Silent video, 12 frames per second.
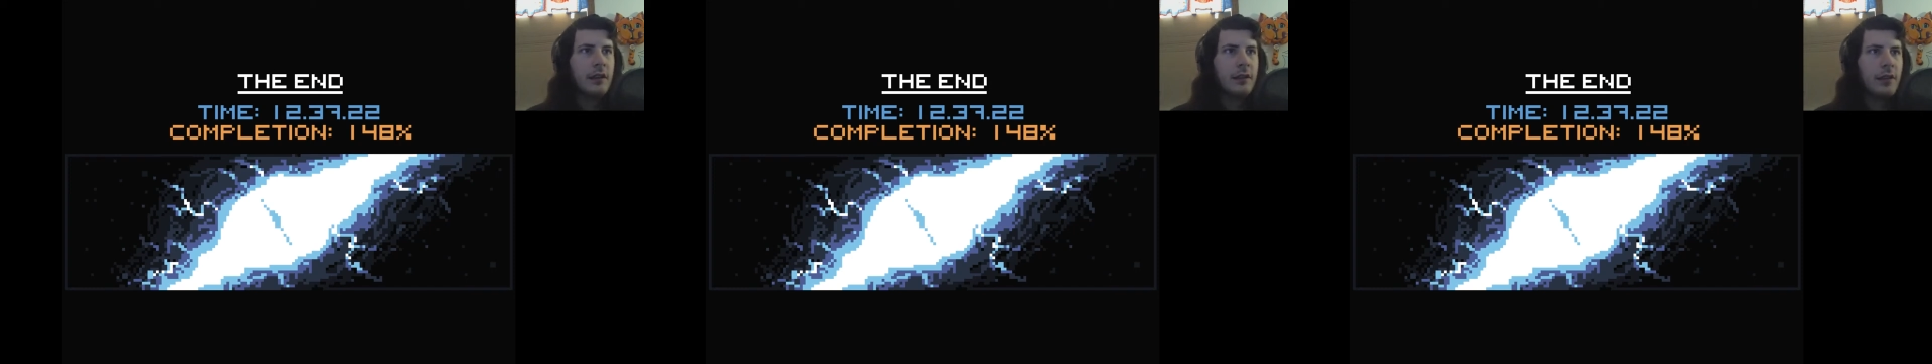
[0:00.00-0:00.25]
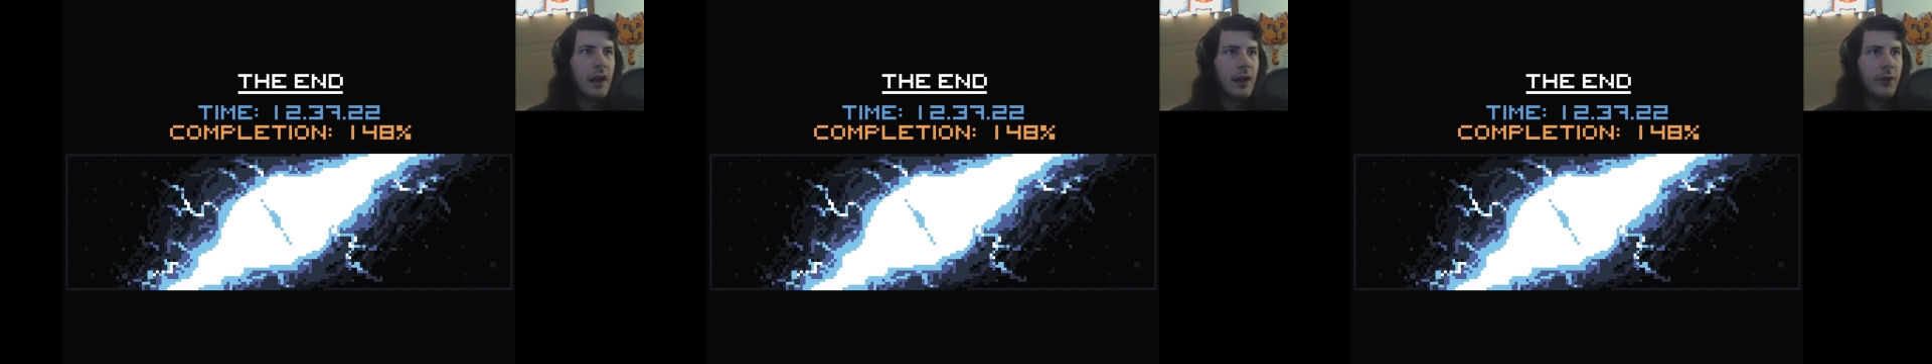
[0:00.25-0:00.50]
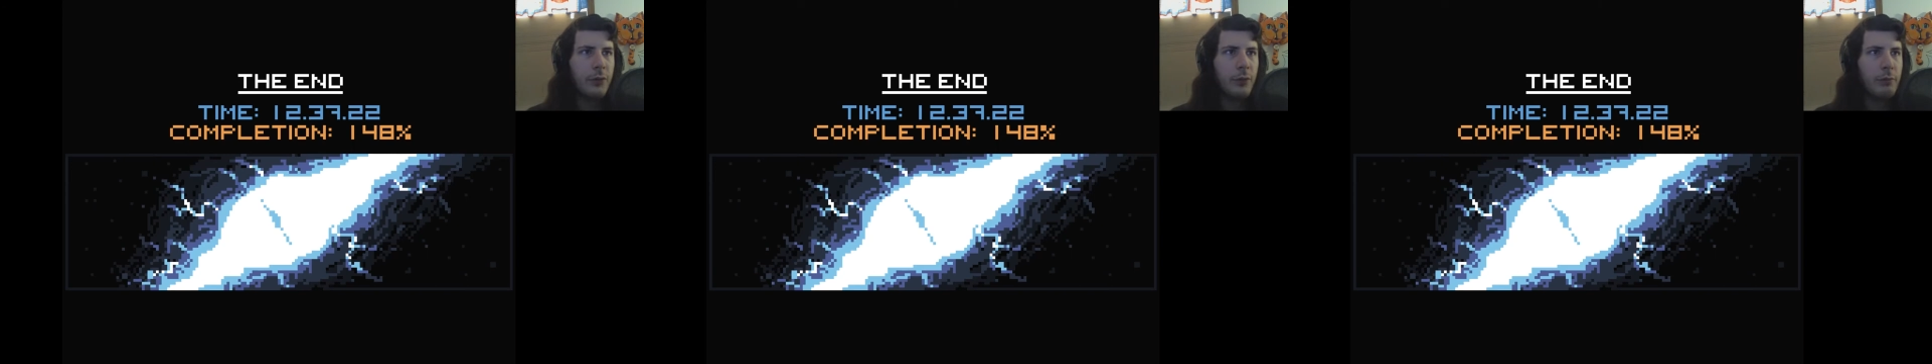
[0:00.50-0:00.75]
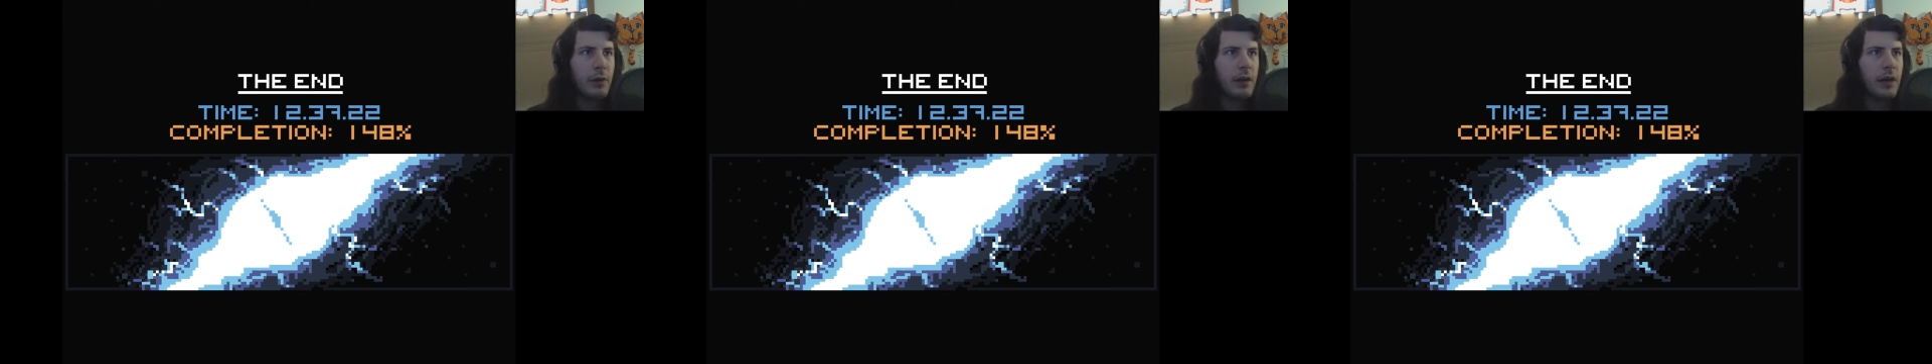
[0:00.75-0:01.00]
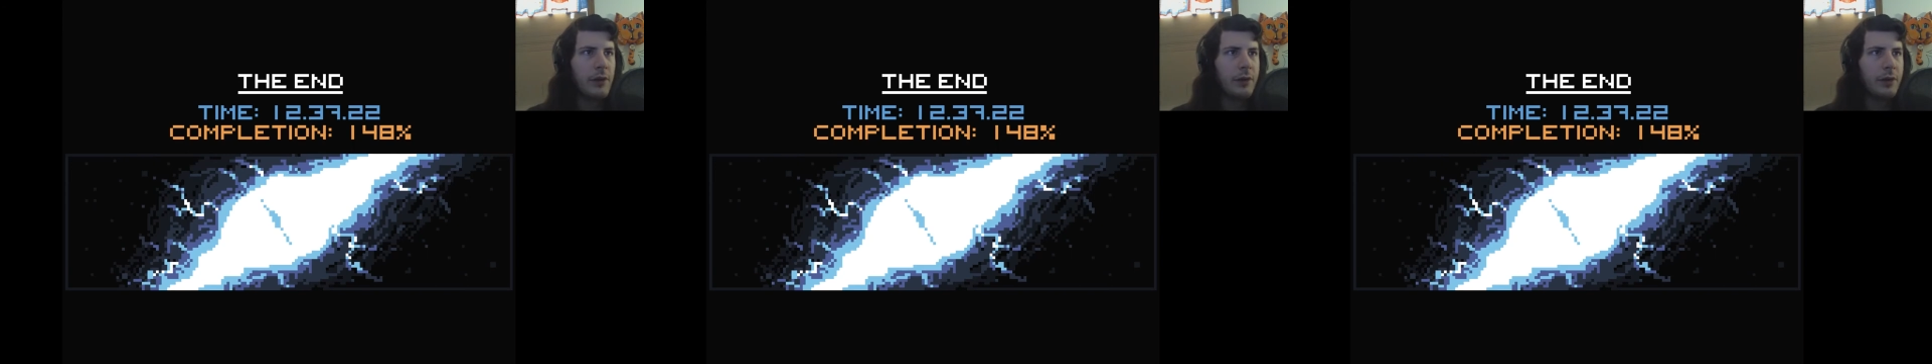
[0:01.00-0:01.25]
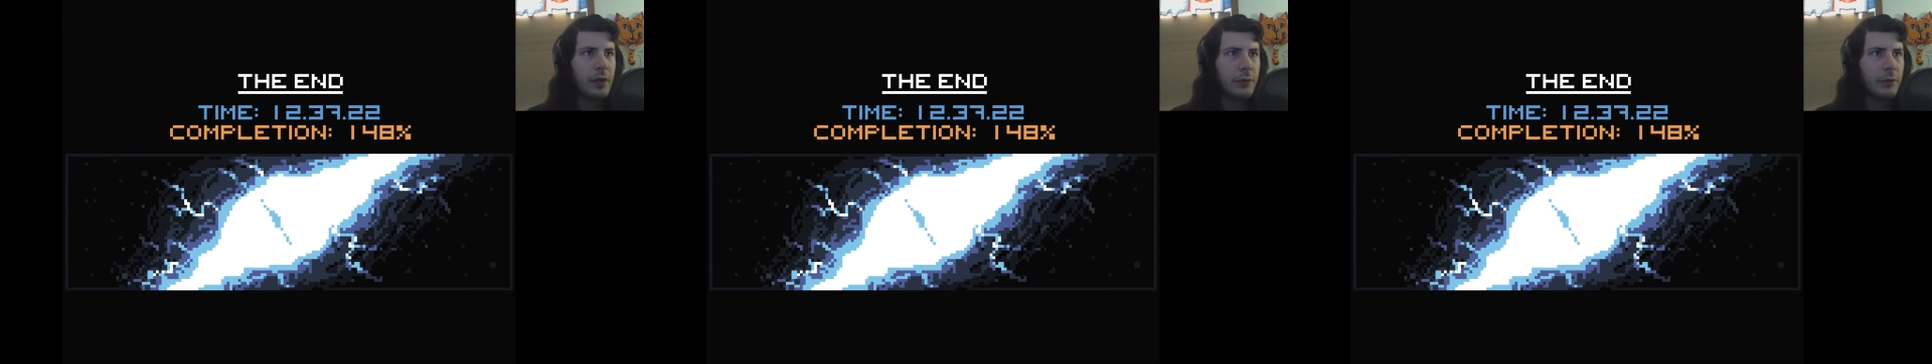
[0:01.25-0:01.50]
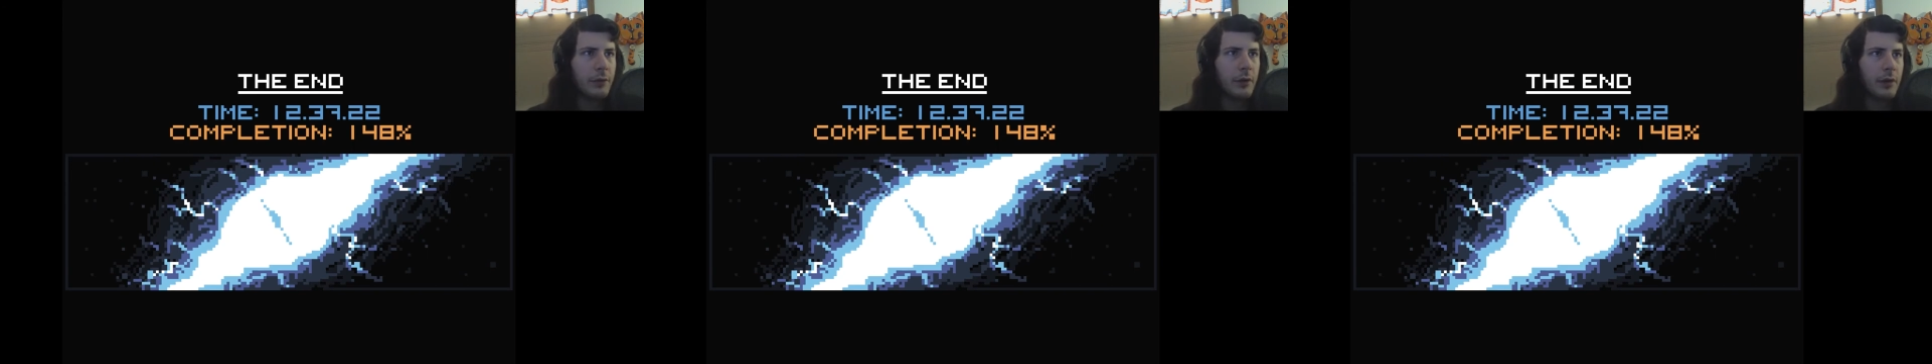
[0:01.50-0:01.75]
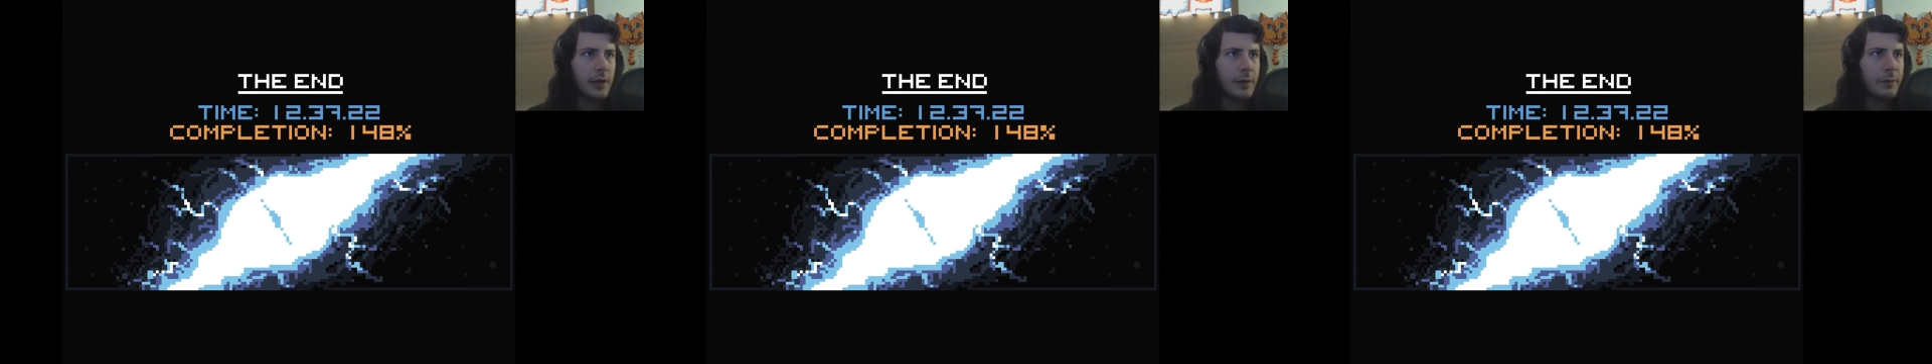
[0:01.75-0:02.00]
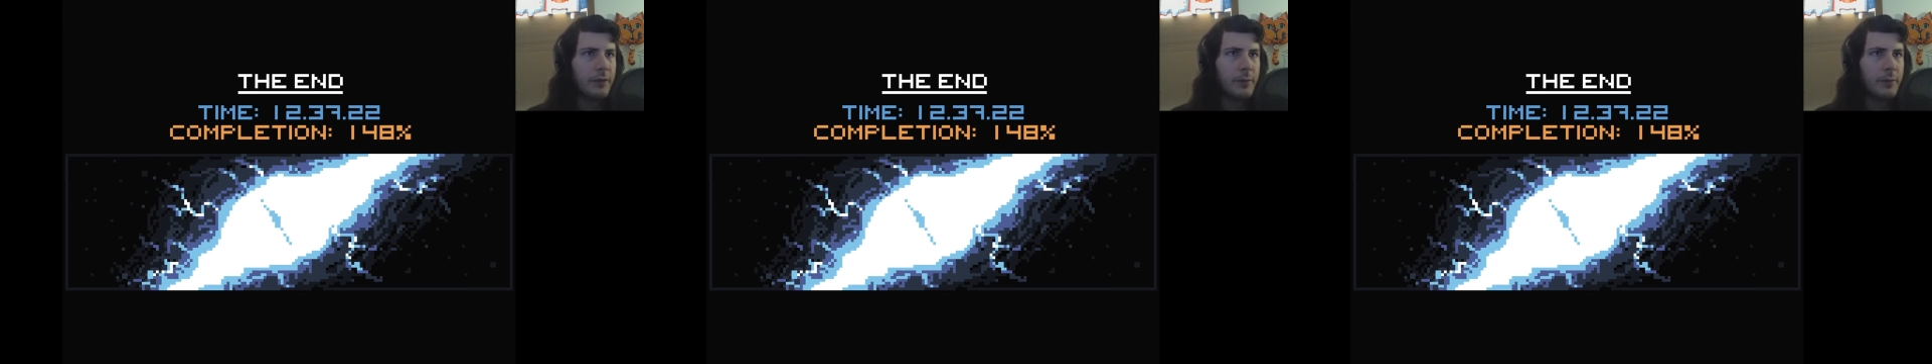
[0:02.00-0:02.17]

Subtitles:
Tiles will bug out and load the wrong image,